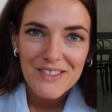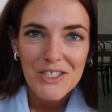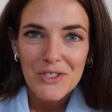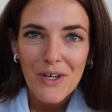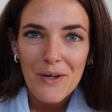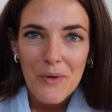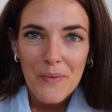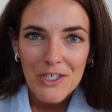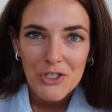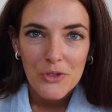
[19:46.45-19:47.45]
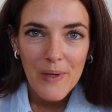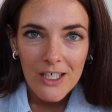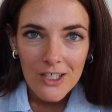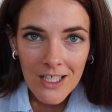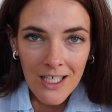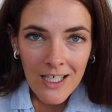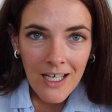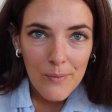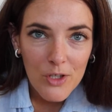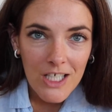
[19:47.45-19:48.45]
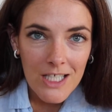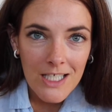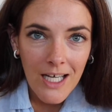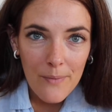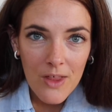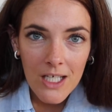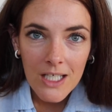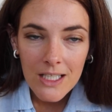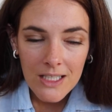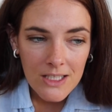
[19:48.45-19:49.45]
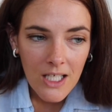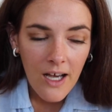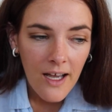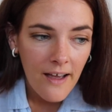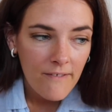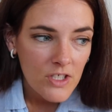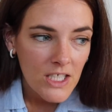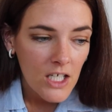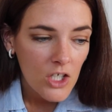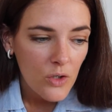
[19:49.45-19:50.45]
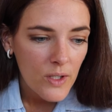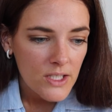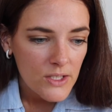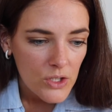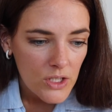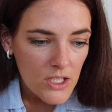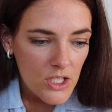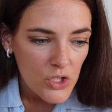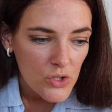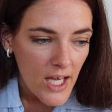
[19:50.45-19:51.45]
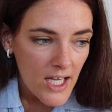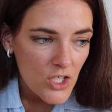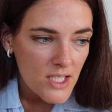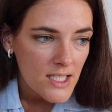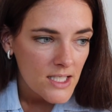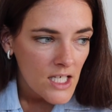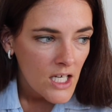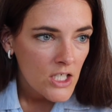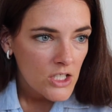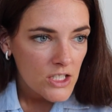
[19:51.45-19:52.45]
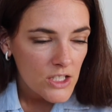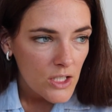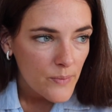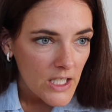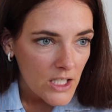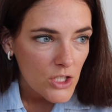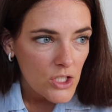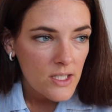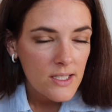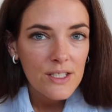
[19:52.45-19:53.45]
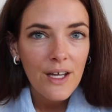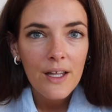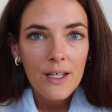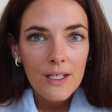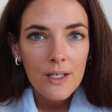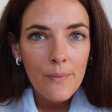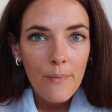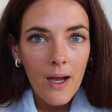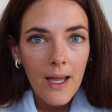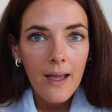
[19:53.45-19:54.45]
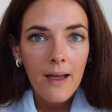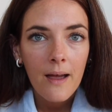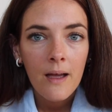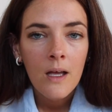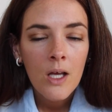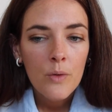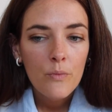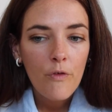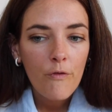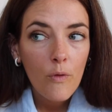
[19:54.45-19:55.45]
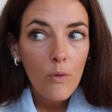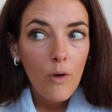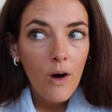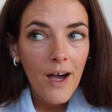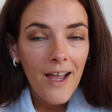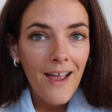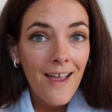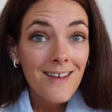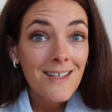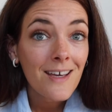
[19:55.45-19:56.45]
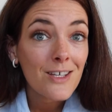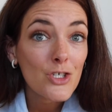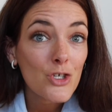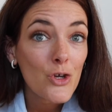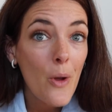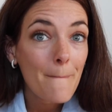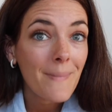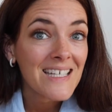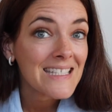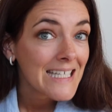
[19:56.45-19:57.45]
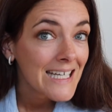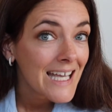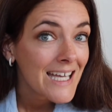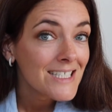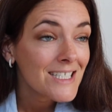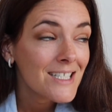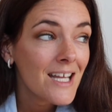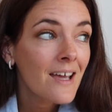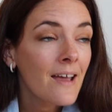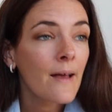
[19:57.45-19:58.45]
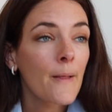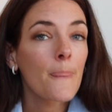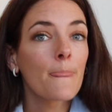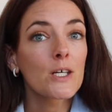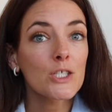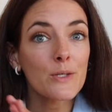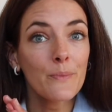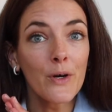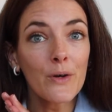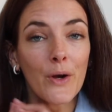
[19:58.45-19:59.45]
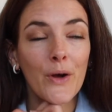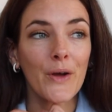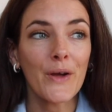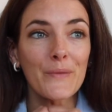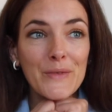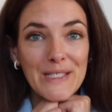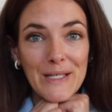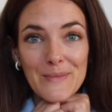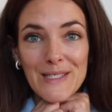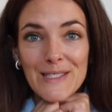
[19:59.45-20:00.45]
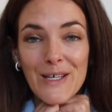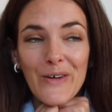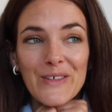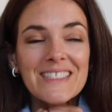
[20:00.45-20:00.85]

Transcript: just trying to put my shoe back on looking at the time thinking, I have to get going soon to the hairdresser's. She's going to be styling my hair before I head to my staycation tomorrow, which I'm so